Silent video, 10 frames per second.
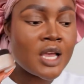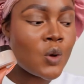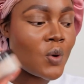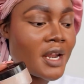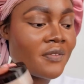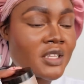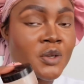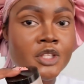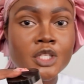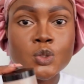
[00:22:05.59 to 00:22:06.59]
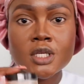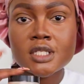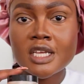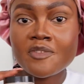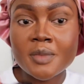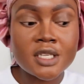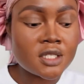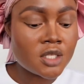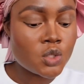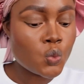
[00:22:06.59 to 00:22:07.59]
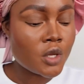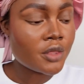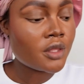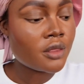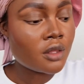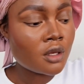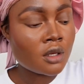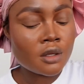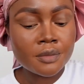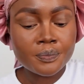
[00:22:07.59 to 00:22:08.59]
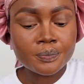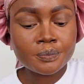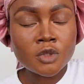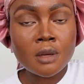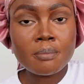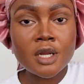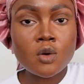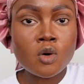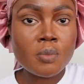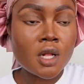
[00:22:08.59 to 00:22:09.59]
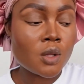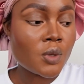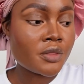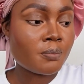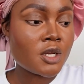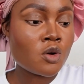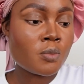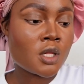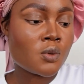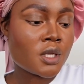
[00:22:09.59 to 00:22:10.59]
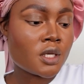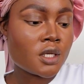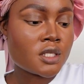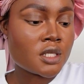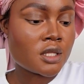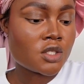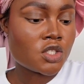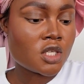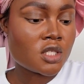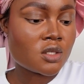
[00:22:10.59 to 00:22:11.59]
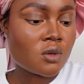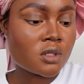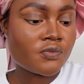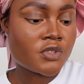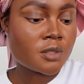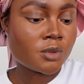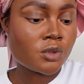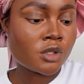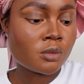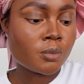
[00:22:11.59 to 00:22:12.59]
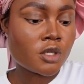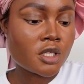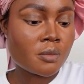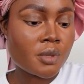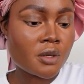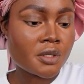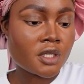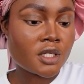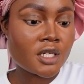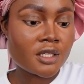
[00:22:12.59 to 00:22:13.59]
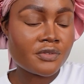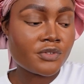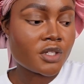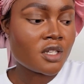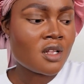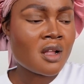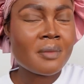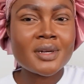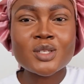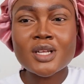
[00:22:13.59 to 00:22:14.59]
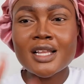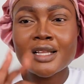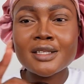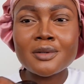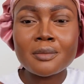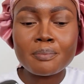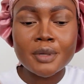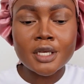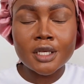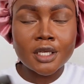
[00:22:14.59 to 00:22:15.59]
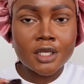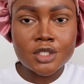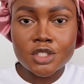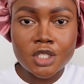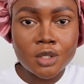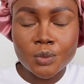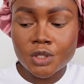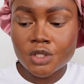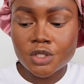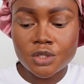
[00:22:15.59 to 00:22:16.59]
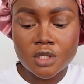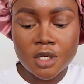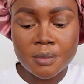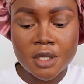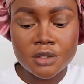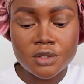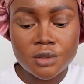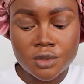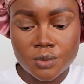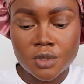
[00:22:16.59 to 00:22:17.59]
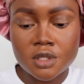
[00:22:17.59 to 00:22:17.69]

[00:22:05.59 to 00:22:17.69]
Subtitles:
What I've done with this one is I've mixed it with the black opal one. The black opal one is in the shade, it's called Invisible Oil Blocking Powder, color free, but it's got like a little pinkish yellowish undertone to it.